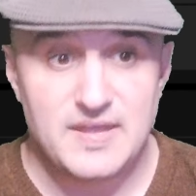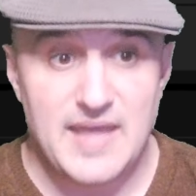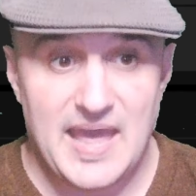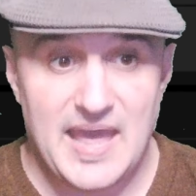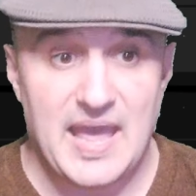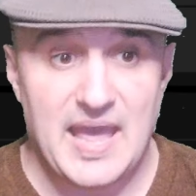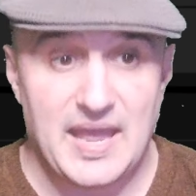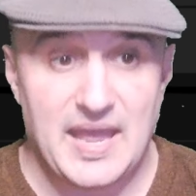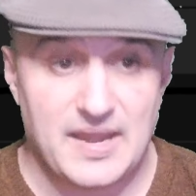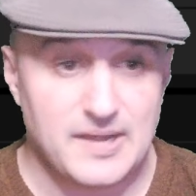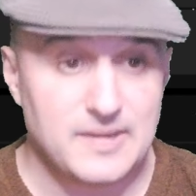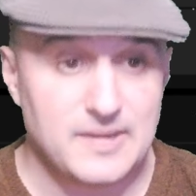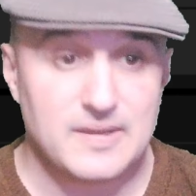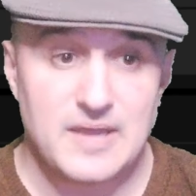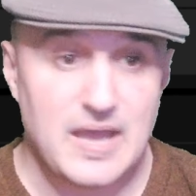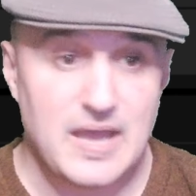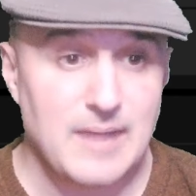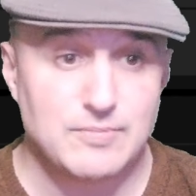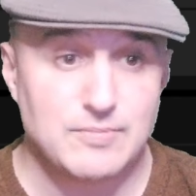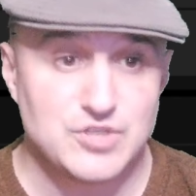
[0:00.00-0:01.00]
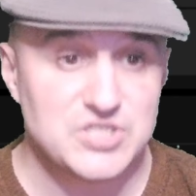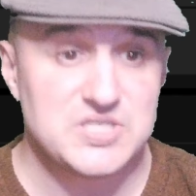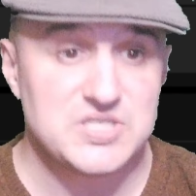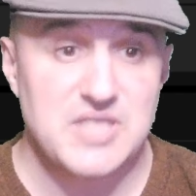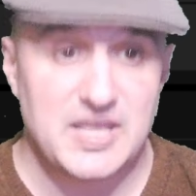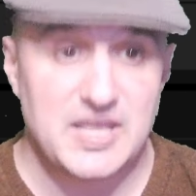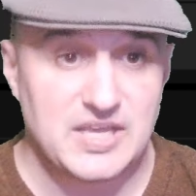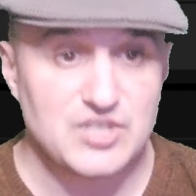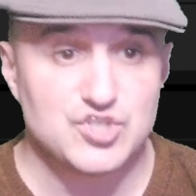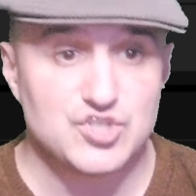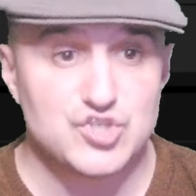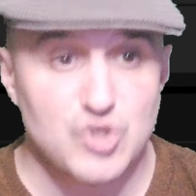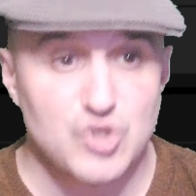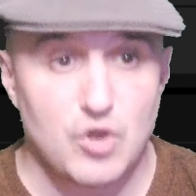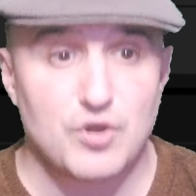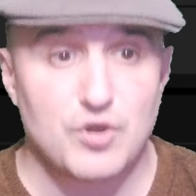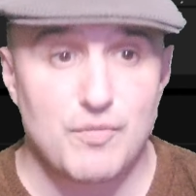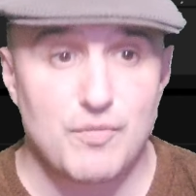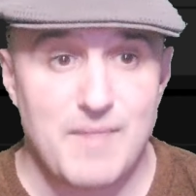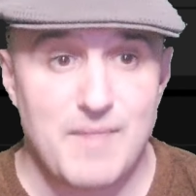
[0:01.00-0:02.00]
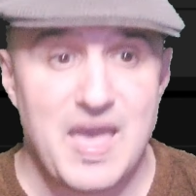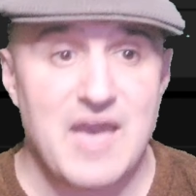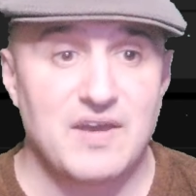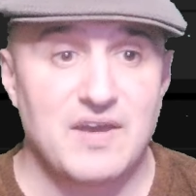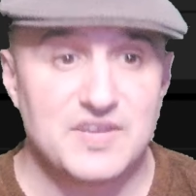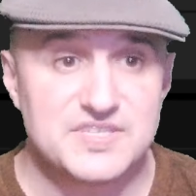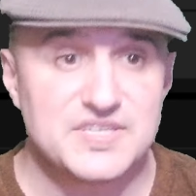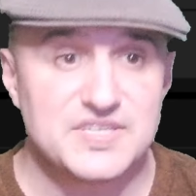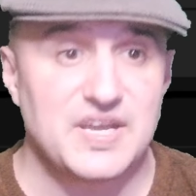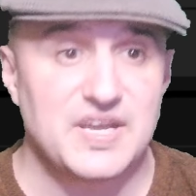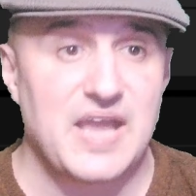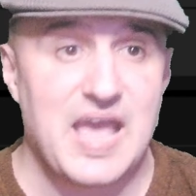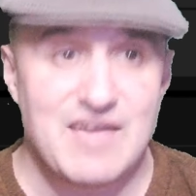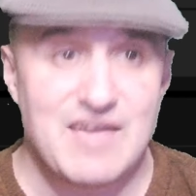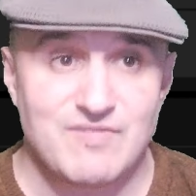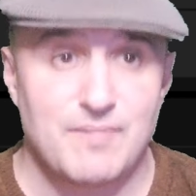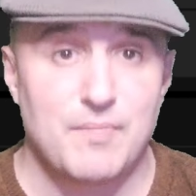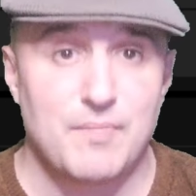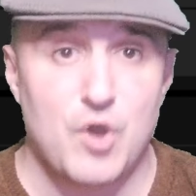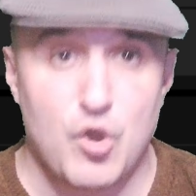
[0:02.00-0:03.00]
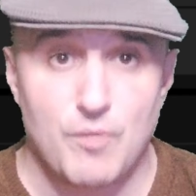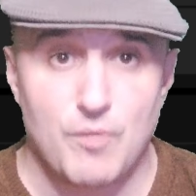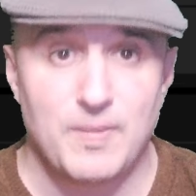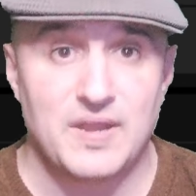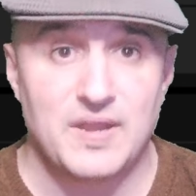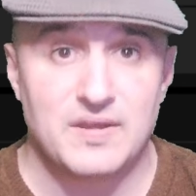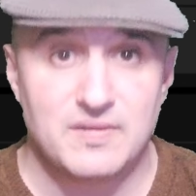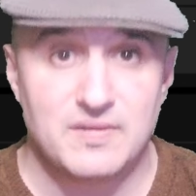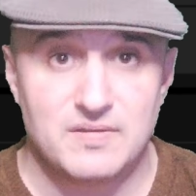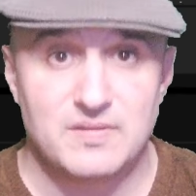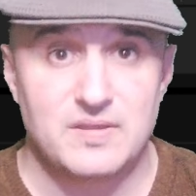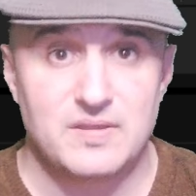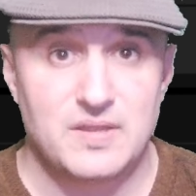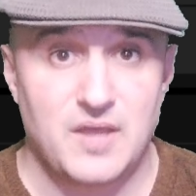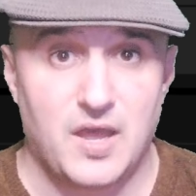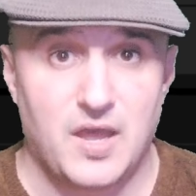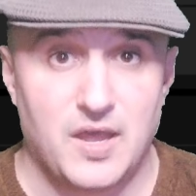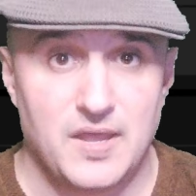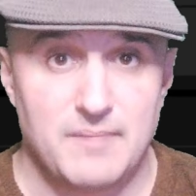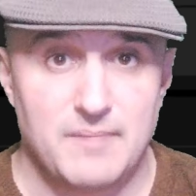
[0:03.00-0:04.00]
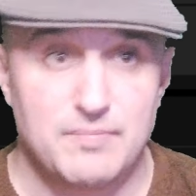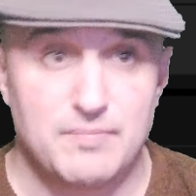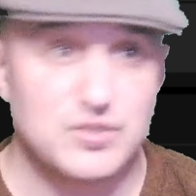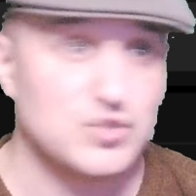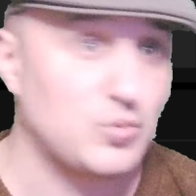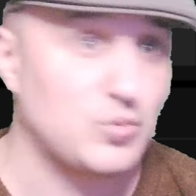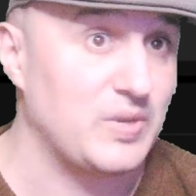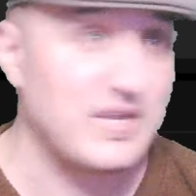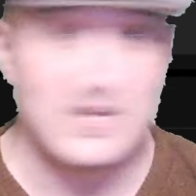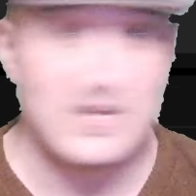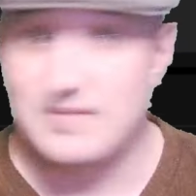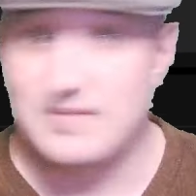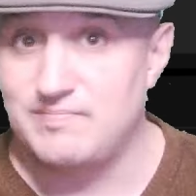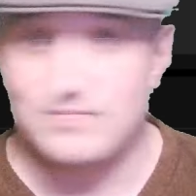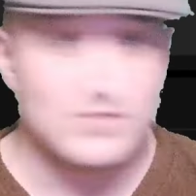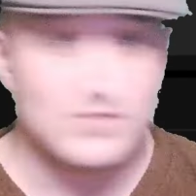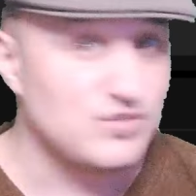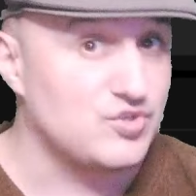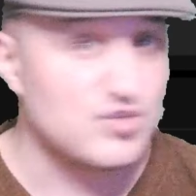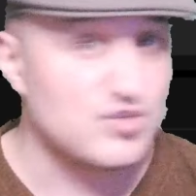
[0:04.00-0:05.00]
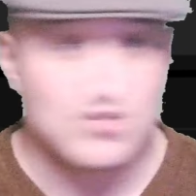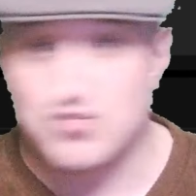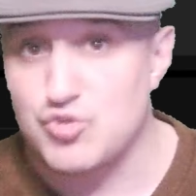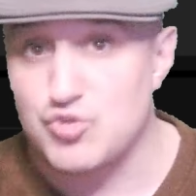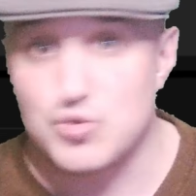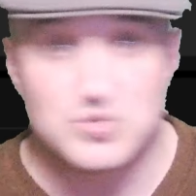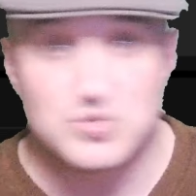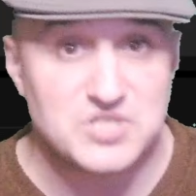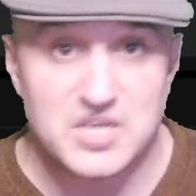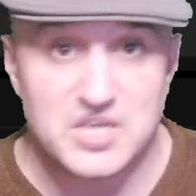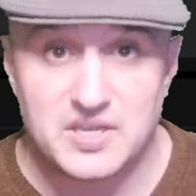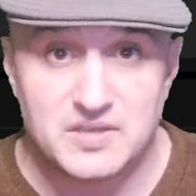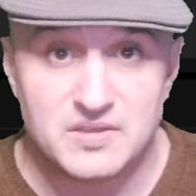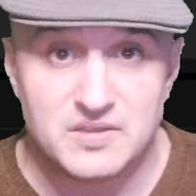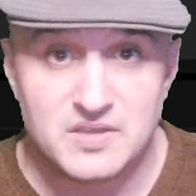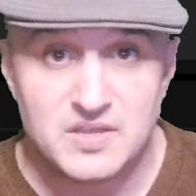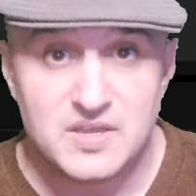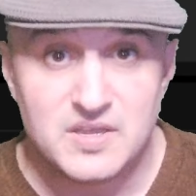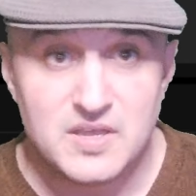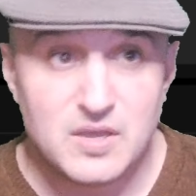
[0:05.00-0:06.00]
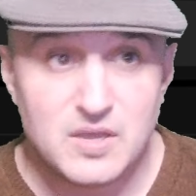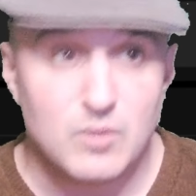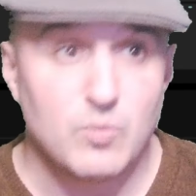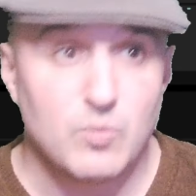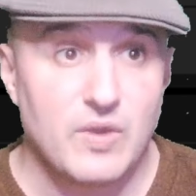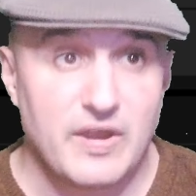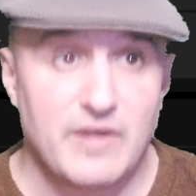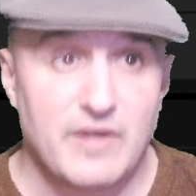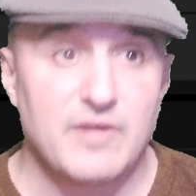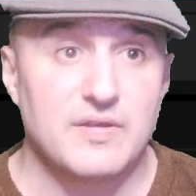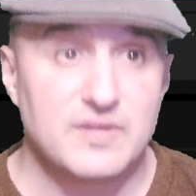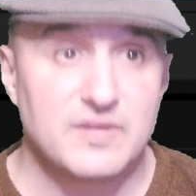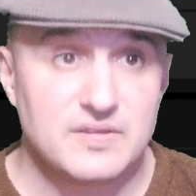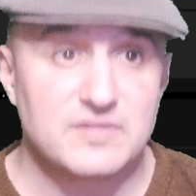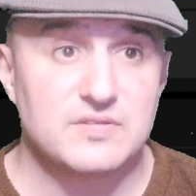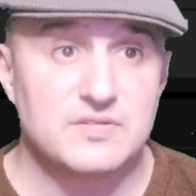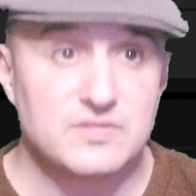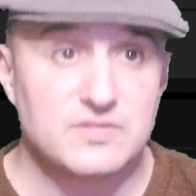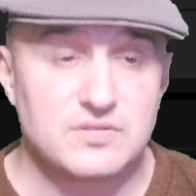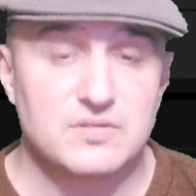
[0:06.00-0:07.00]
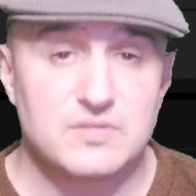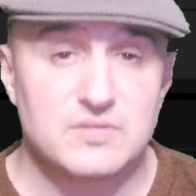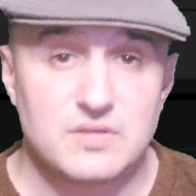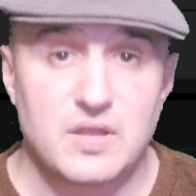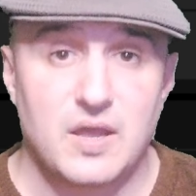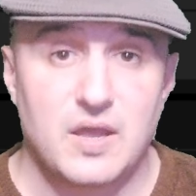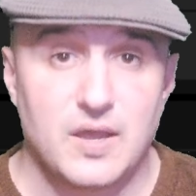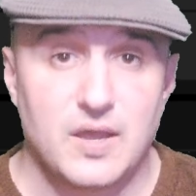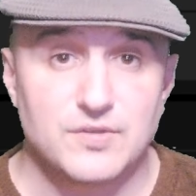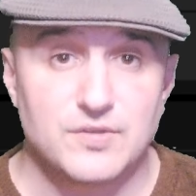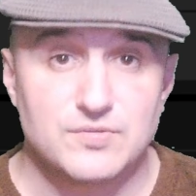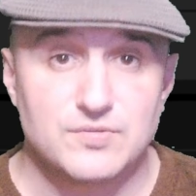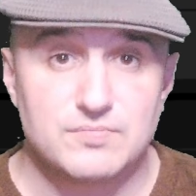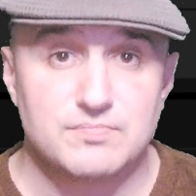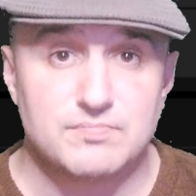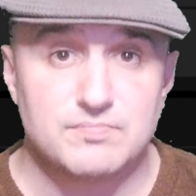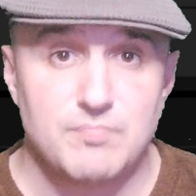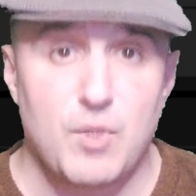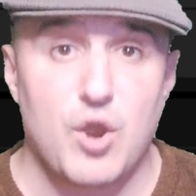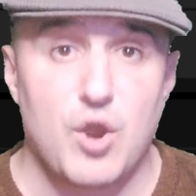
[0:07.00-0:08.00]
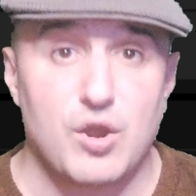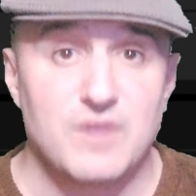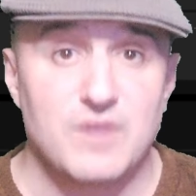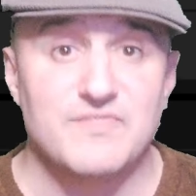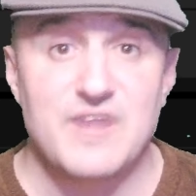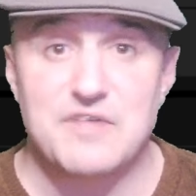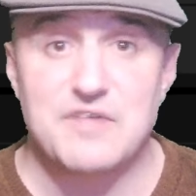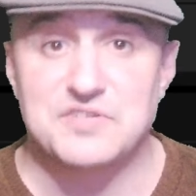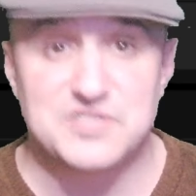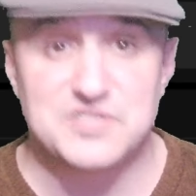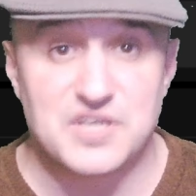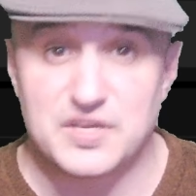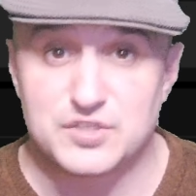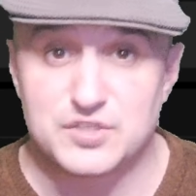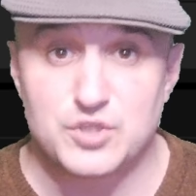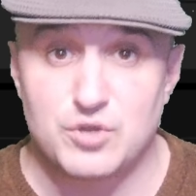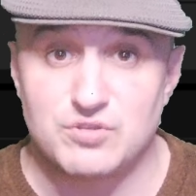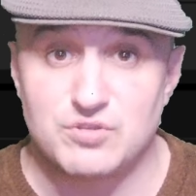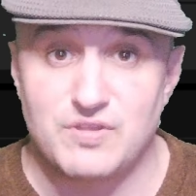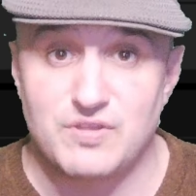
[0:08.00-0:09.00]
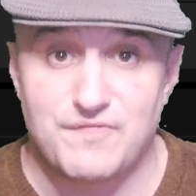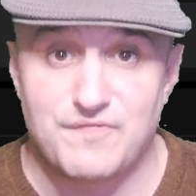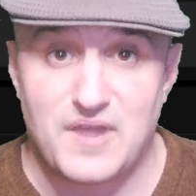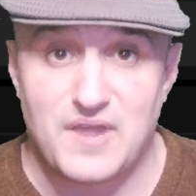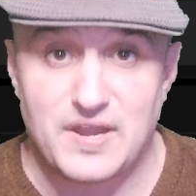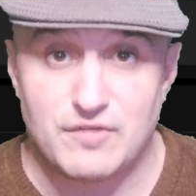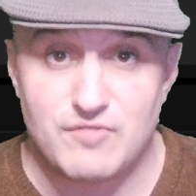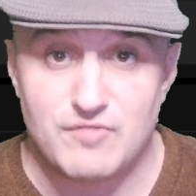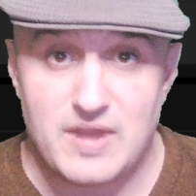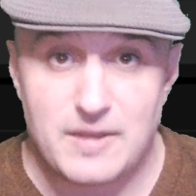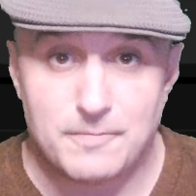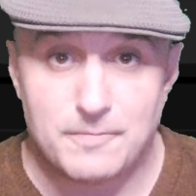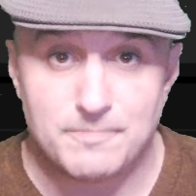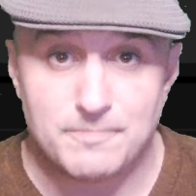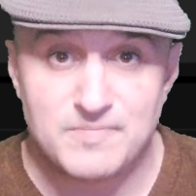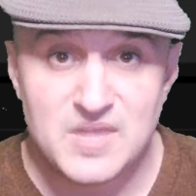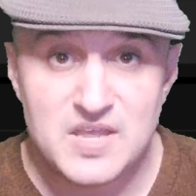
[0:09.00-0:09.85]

And I'm just thinking Sean O'Malley's going to have a moment uh, in between cruising where uh, Marlon Vera is going to turn the fight around.